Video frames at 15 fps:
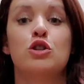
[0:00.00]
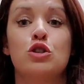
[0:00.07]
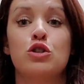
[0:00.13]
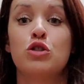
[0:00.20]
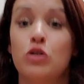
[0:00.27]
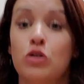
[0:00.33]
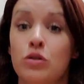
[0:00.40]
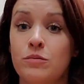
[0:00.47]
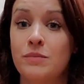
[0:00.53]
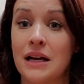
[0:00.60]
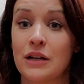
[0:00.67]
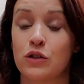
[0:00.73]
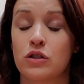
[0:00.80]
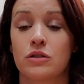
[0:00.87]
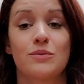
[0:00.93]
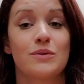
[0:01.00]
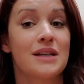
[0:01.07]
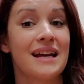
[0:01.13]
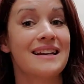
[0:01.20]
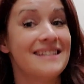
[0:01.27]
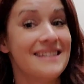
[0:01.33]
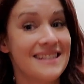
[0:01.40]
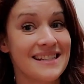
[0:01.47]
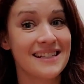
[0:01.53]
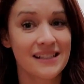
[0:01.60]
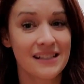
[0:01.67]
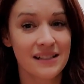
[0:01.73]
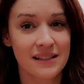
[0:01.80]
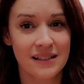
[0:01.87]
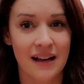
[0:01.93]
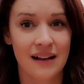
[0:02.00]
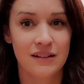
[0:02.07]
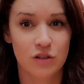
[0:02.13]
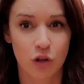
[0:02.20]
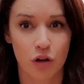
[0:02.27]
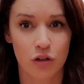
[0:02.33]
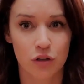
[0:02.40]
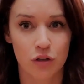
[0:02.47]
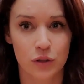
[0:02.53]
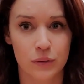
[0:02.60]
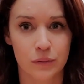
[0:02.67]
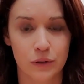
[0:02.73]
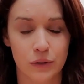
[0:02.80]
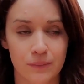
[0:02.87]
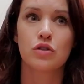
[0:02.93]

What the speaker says: 2 bedrooms, and a decent sized laundry room.